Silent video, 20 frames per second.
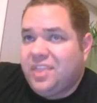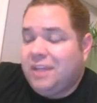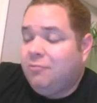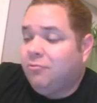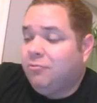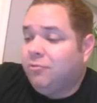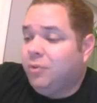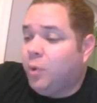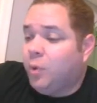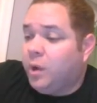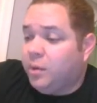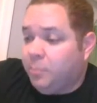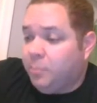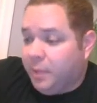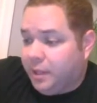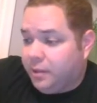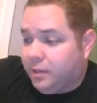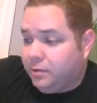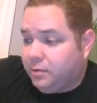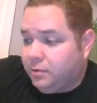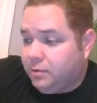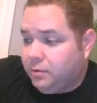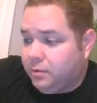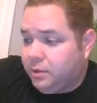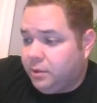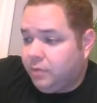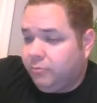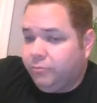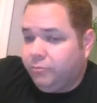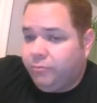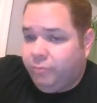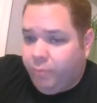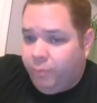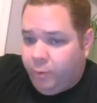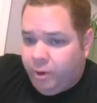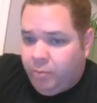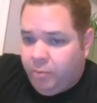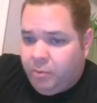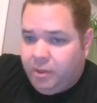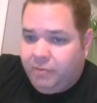that ruined me. That
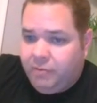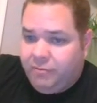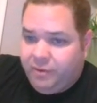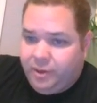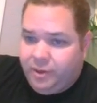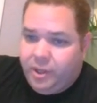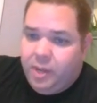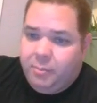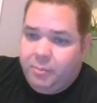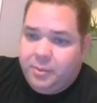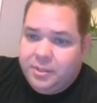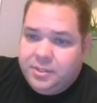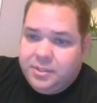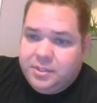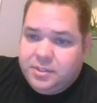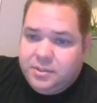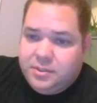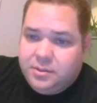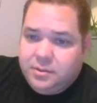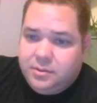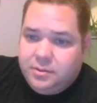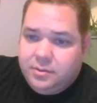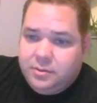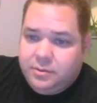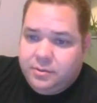ruined me for guppies.